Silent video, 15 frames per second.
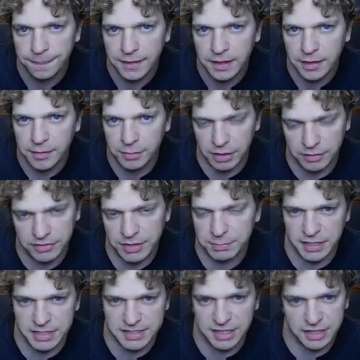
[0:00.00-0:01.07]
But if they
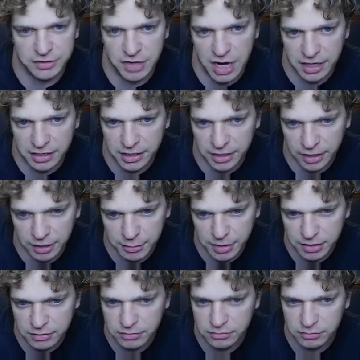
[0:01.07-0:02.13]
play a second dragon here, I
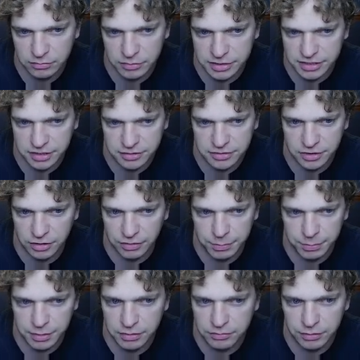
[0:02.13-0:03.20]
mean, we just have to start
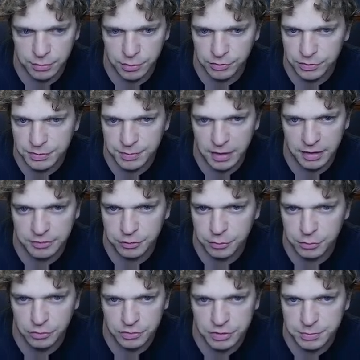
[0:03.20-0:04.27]
ripping removal spell after
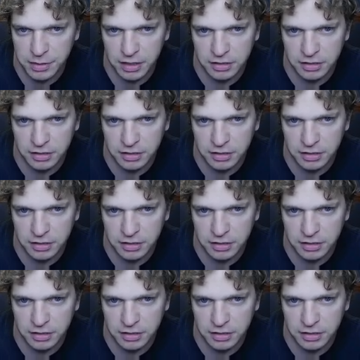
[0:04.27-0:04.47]
removal spell.